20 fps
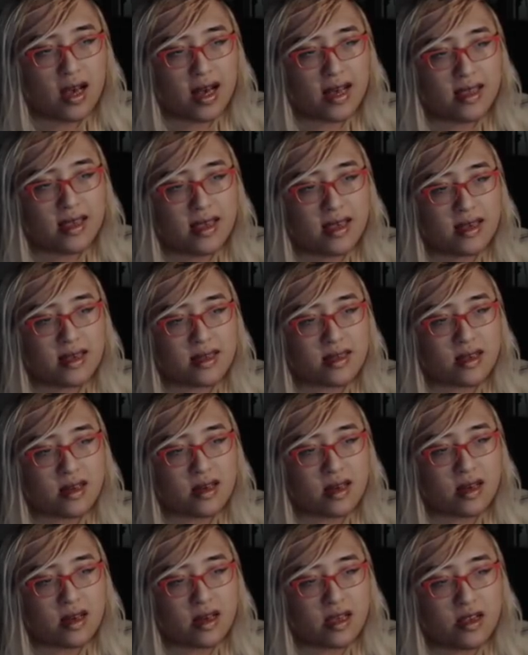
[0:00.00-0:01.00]
These
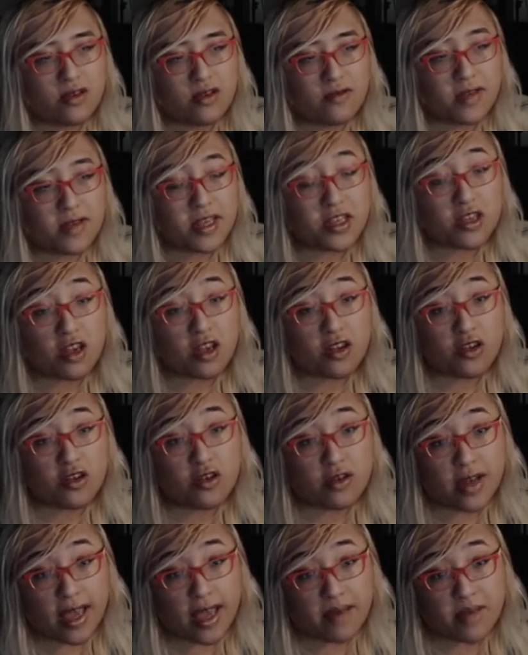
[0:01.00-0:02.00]
increase
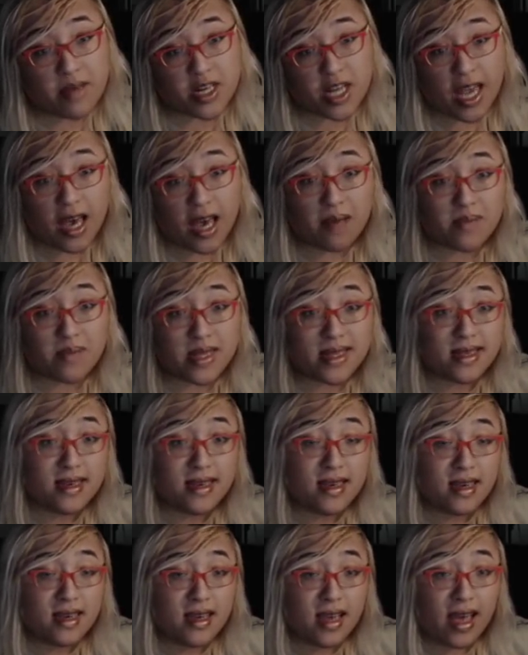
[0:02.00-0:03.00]
your damage caps,
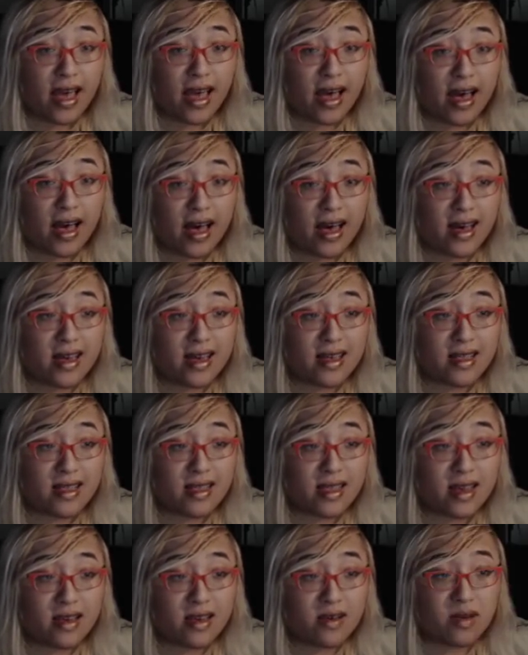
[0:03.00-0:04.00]

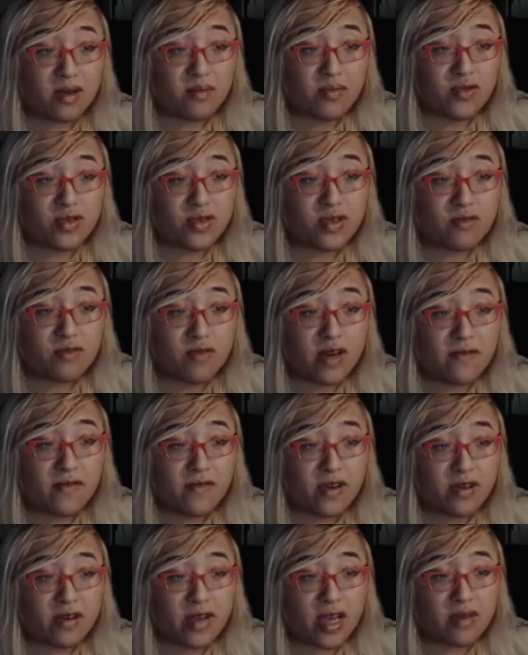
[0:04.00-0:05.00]
like boost to 1
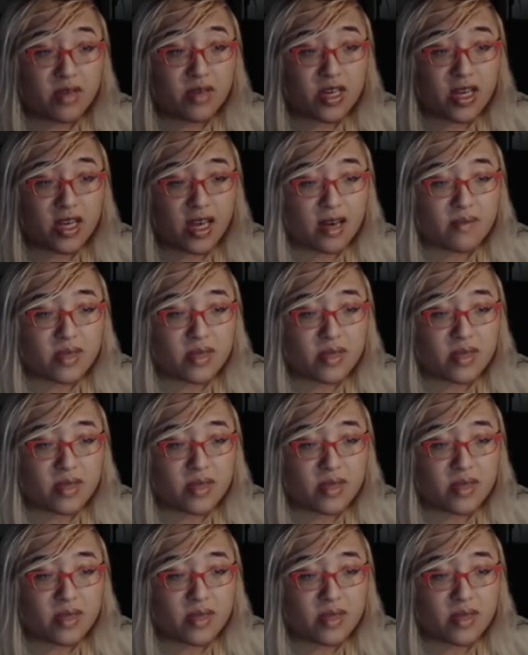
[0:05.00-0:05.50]
foe damage cap.